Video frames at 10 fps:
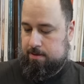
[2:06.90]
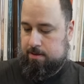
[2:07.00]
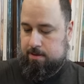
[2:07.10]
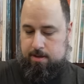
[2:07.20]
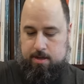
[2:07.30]

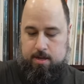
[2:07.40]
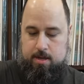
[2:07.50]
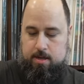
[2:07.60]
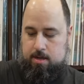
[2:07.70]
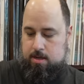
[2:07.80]

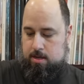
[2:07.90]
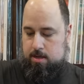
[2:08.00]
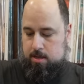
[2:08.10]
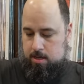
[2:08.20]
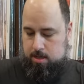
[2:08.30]

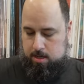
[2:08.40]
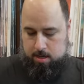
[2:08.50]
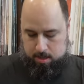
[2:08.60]
(no one is talking)